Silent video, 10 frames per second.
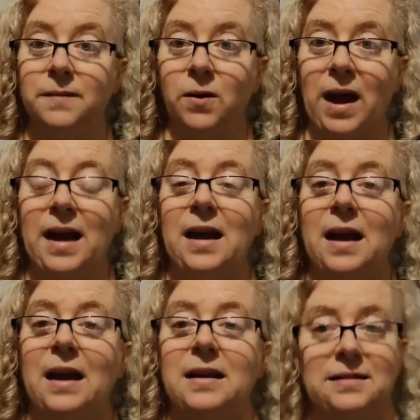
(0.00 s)
Okay?
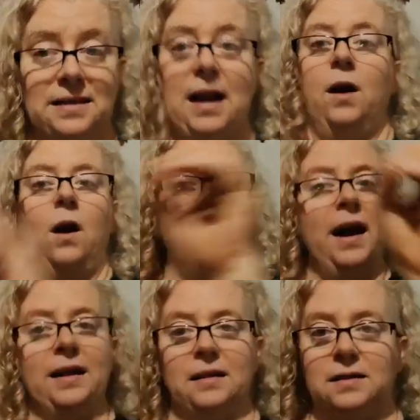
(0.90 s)
Say, all
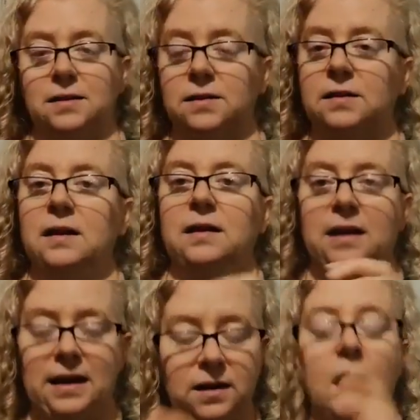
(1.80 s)
right, this is
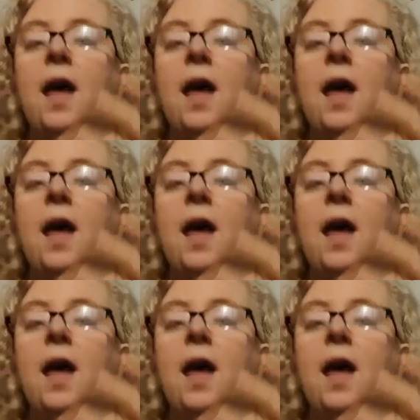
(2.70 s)
here.